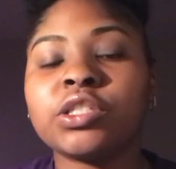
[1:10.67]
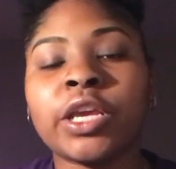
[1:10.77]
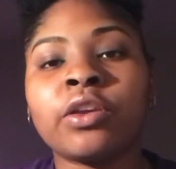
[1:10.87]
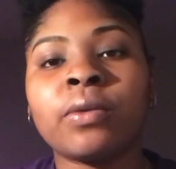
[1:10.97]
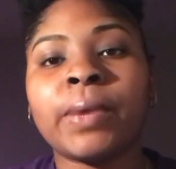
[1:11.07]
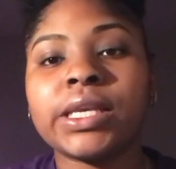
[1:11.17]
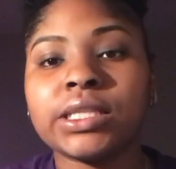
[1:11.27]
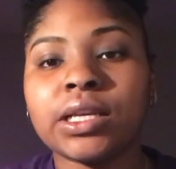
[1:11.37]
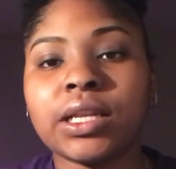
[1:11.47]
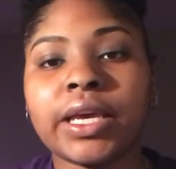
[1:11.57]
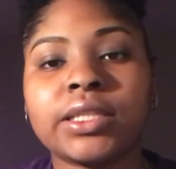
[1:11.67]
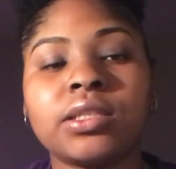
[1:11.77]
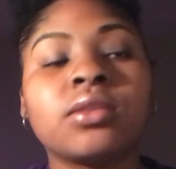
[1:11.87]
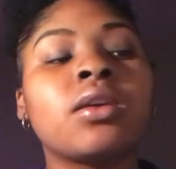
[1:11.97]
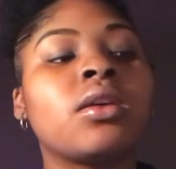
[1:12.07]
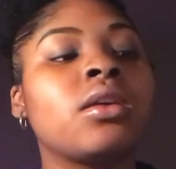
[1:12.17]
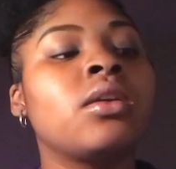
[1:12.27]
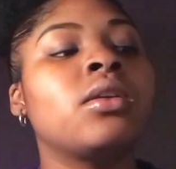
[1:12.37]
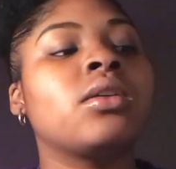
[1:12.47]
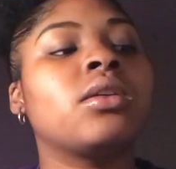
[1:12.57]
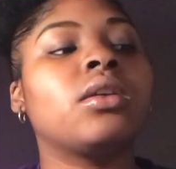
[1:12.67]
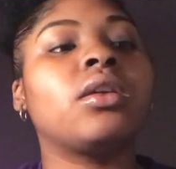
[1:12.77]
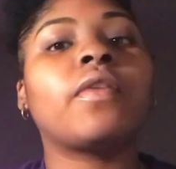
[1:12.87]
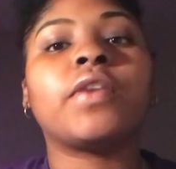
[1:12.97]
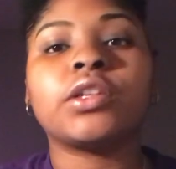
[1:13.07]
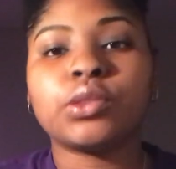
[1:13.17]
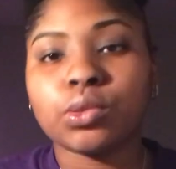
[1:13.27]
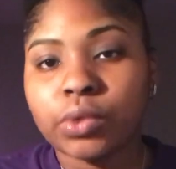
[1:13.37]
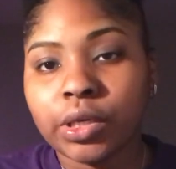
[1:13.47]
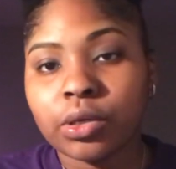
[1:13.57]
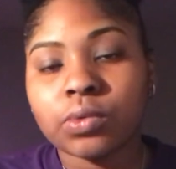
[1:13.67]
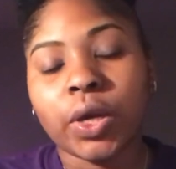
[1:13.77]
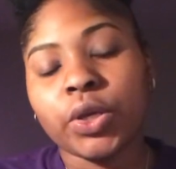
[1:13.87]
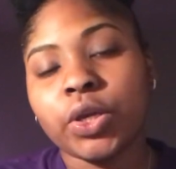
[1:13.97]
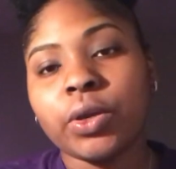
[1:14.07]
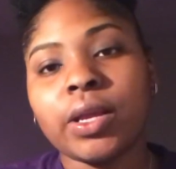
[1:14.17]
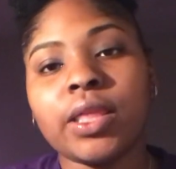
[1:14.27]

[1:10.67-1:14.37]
You take your basic classes your first 2 years while you're here,